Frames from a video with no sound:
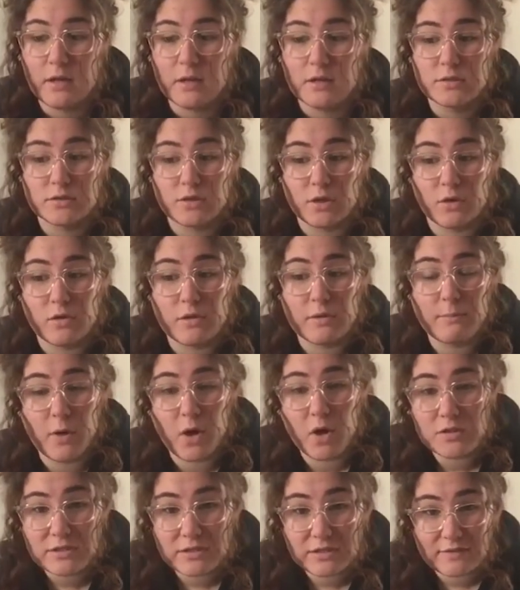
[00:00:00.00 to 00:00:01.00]
So the
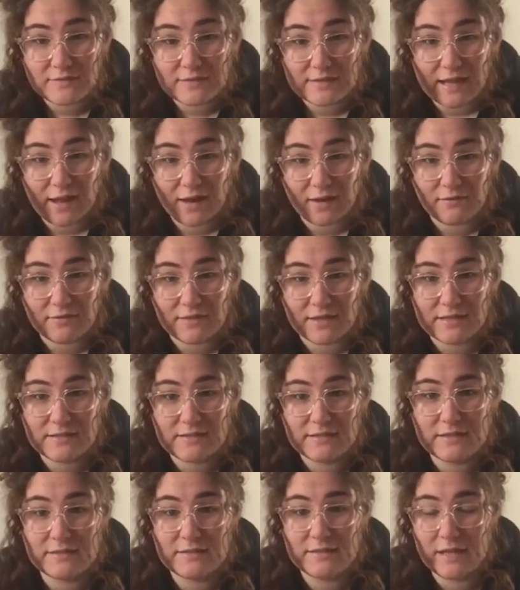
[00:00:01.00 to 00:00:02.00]
positives out of
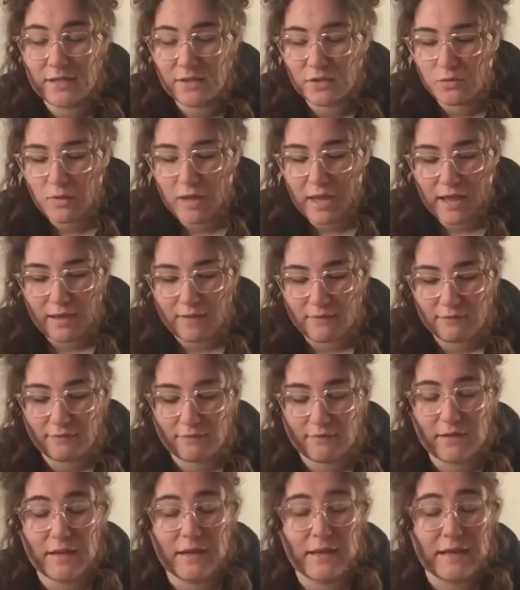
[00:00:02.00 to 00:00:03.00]
this is that you
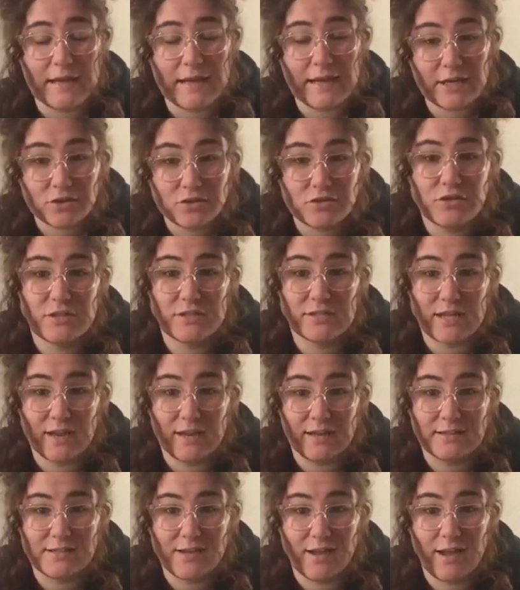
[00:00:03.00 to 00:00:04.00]
have extra
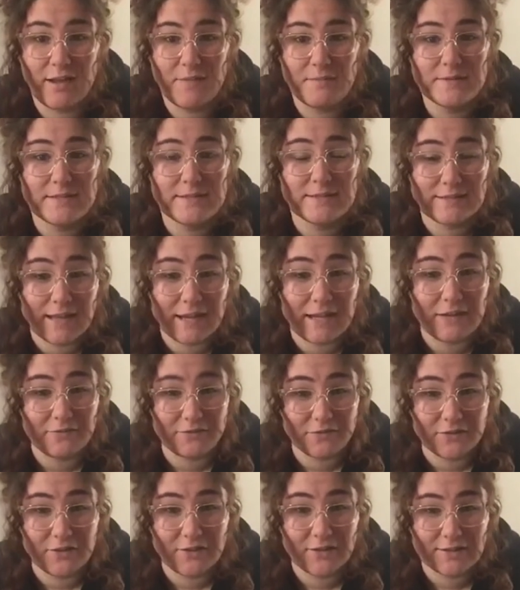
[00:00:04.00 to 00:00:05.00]
study time to study
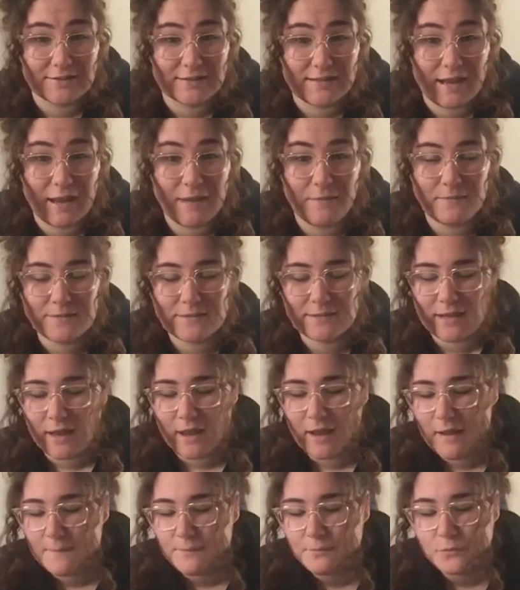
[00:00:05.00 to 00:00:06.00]
for your exams.
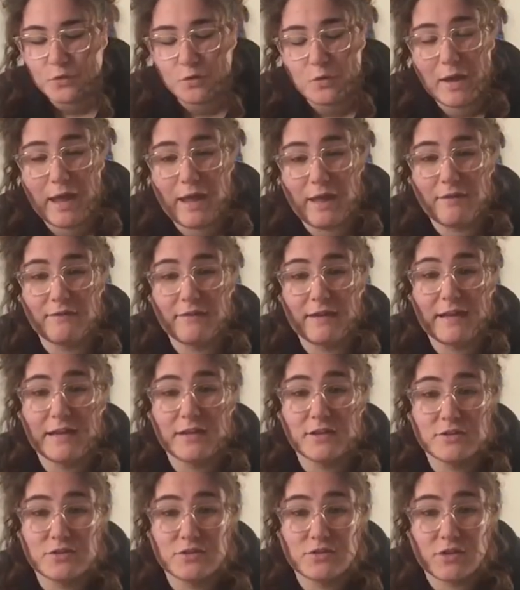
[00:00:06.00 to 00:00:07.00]
You have
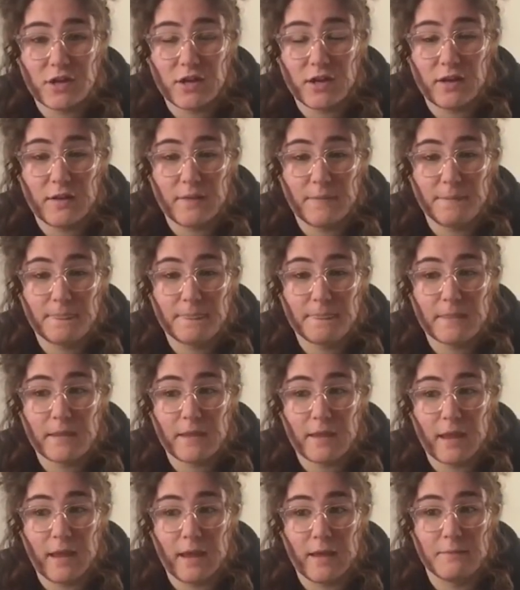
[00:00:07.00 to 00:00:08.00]
extra
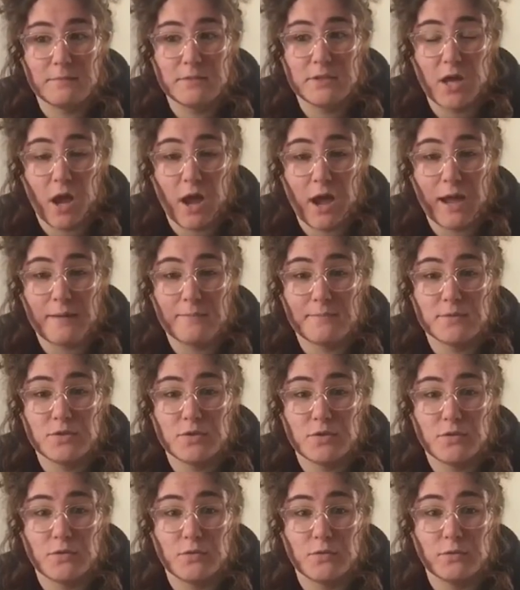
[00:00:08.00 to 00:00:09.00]
time
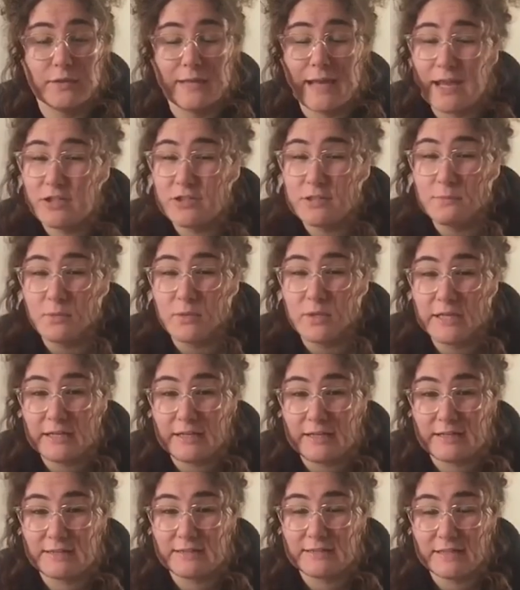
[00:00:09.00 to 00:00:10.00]
to catch up on
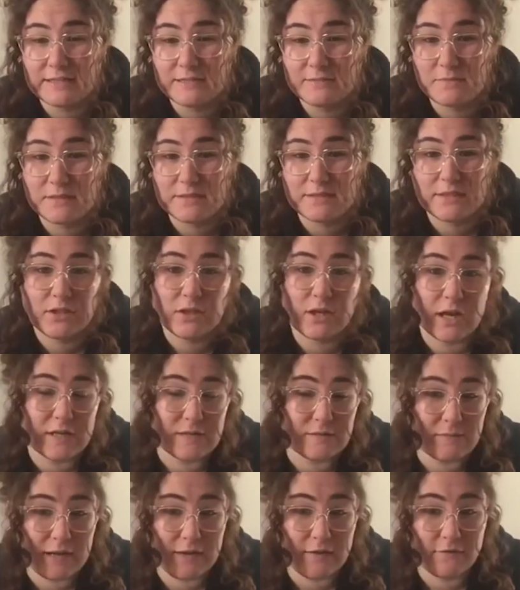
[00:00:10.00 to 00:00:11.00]
any assessments that you
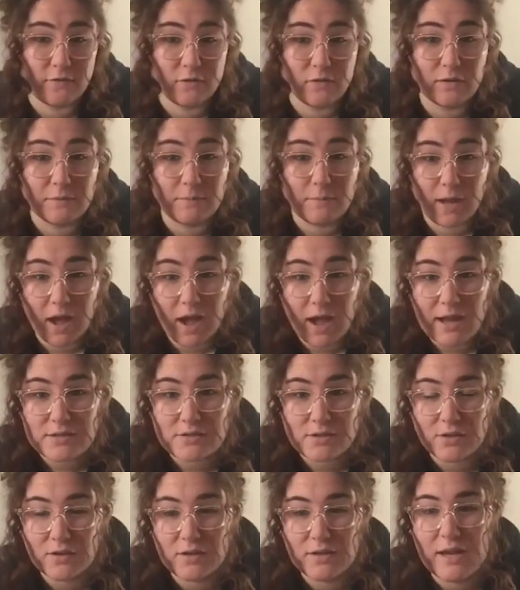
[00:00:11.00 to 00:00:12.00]
guys may have fallen
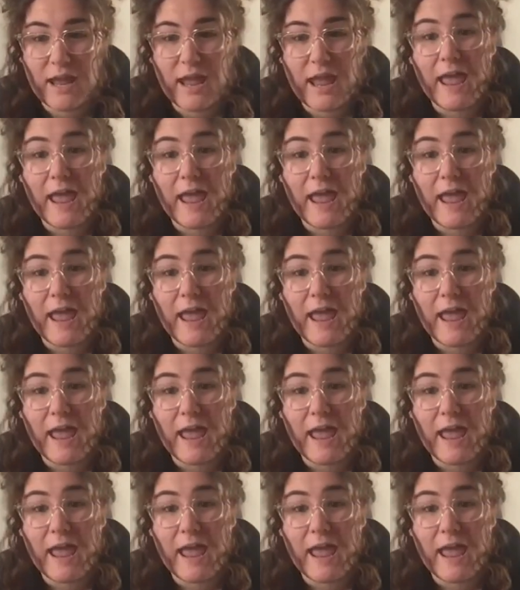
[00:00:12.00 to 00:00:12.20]
behind on,